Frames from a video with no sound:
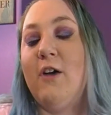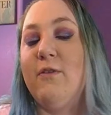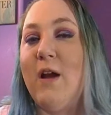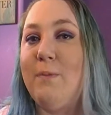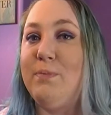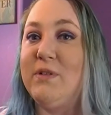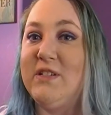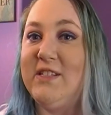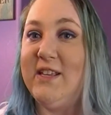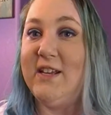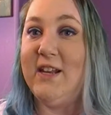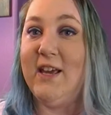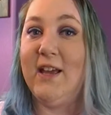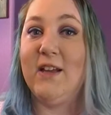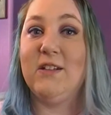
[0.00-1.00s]

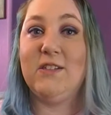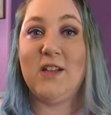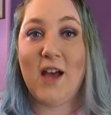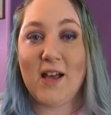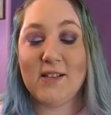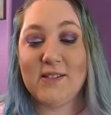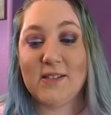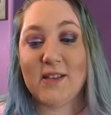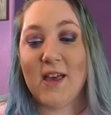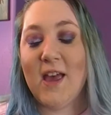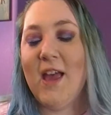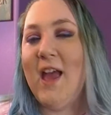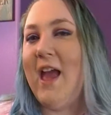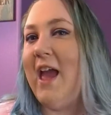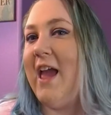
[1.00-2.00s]
representing dusk,
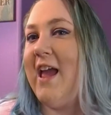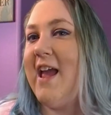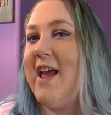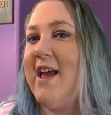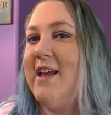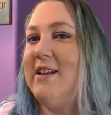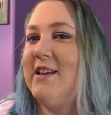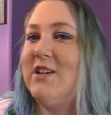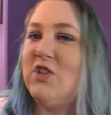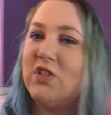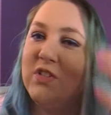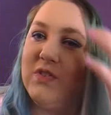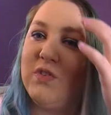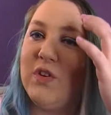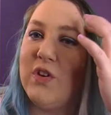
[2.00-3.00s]
and it
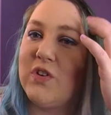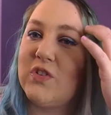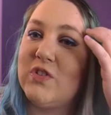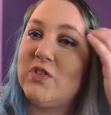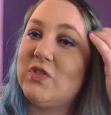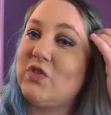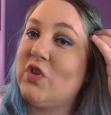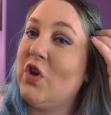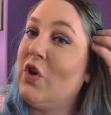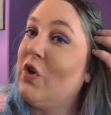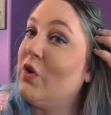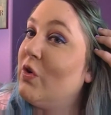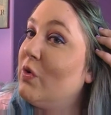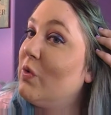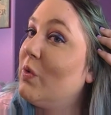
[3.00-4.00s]
just looks
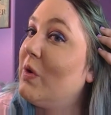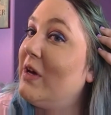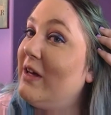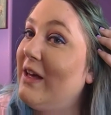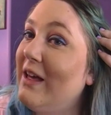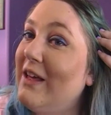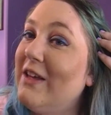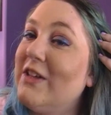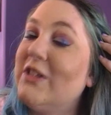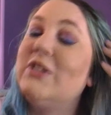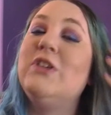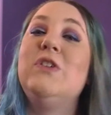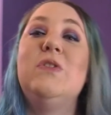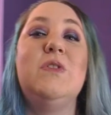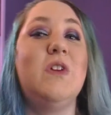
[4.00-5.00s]

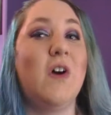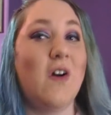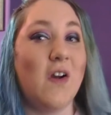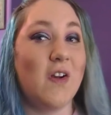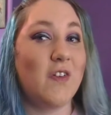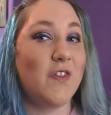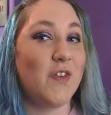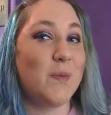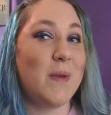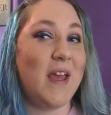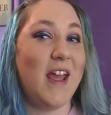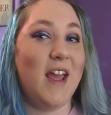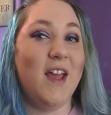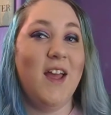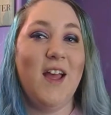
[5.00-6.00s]
too dark for
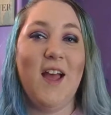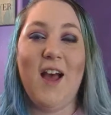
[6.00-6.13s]
me.